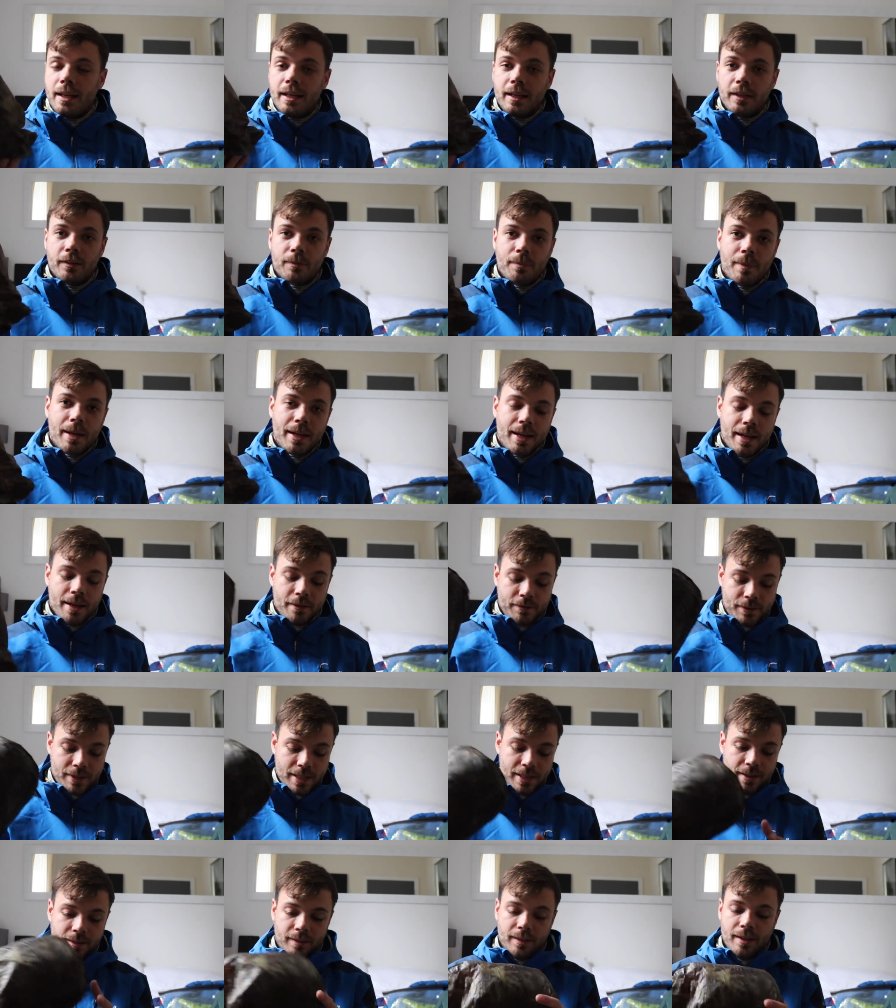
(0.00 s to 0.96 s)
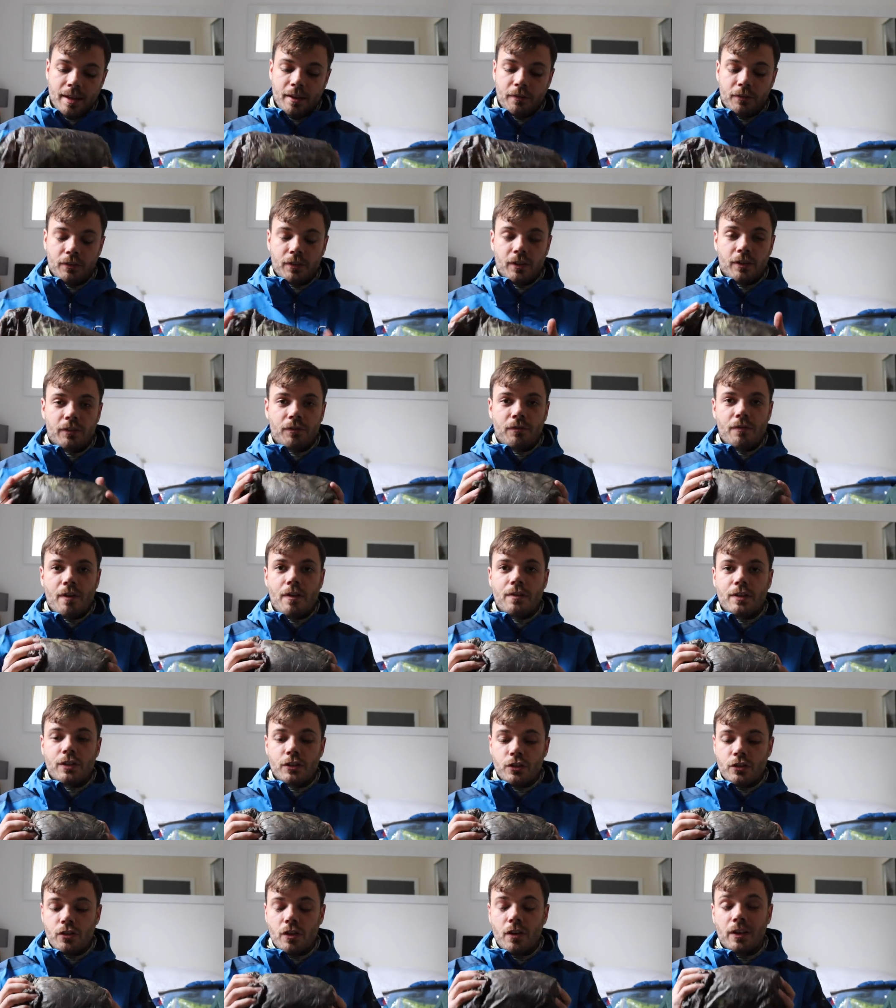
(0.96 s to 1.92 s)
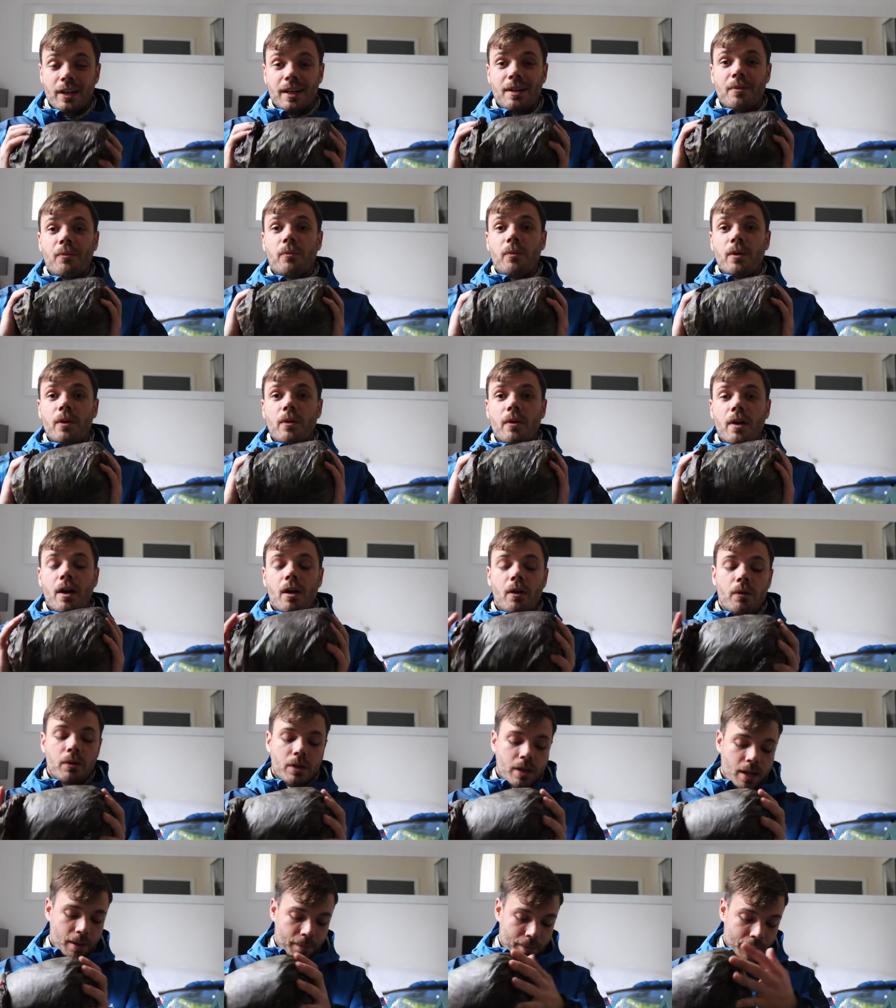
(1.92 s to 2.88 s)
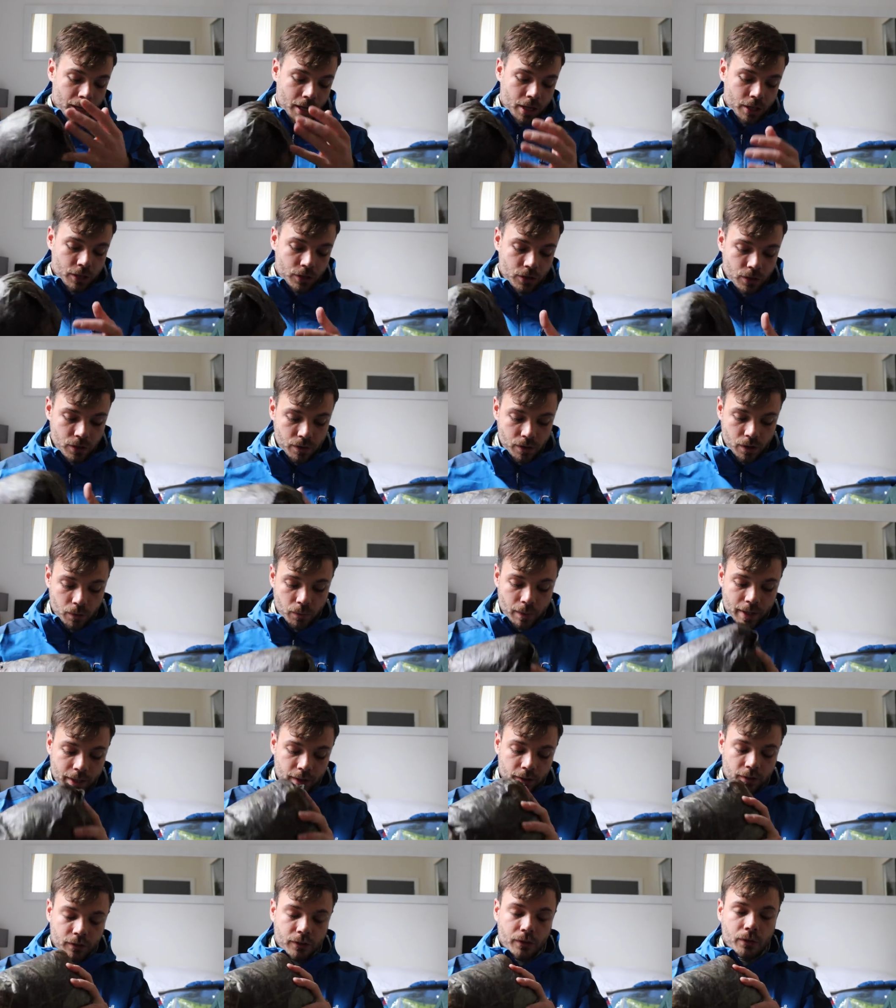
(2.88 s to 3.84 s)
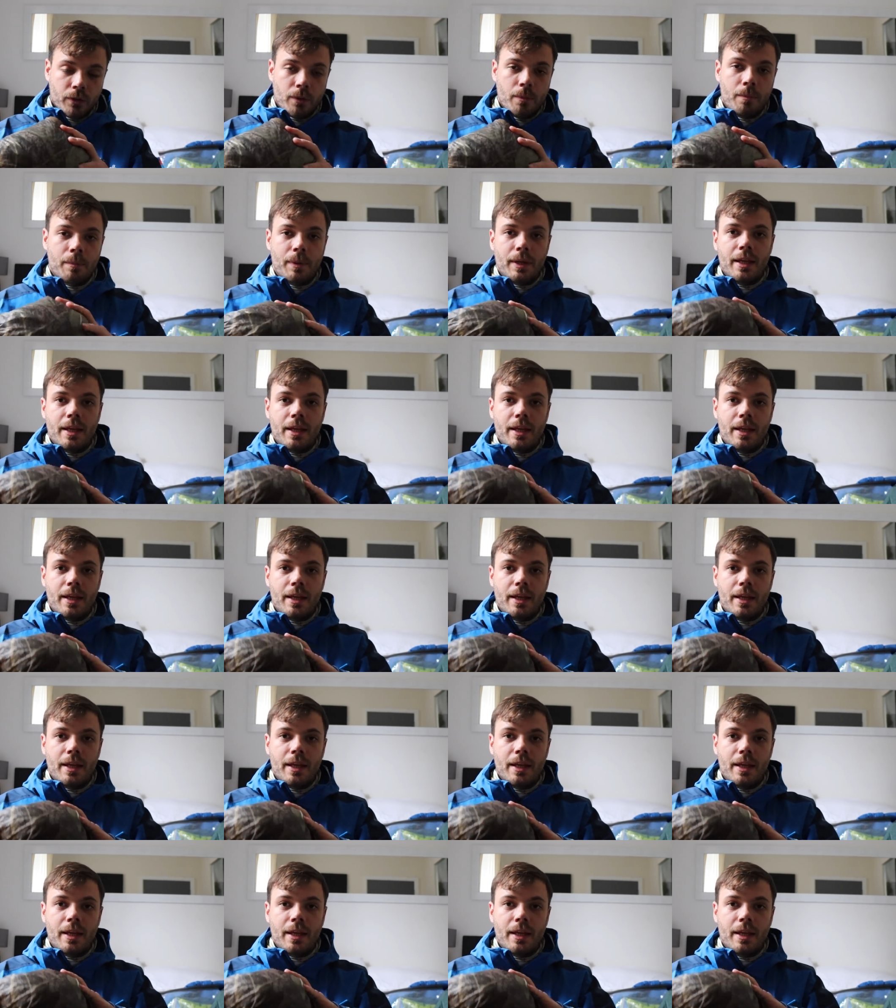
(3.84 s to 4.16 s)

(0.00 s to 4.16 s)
It's made out of DCF, so it's very strong and it will hold up to a windstorm,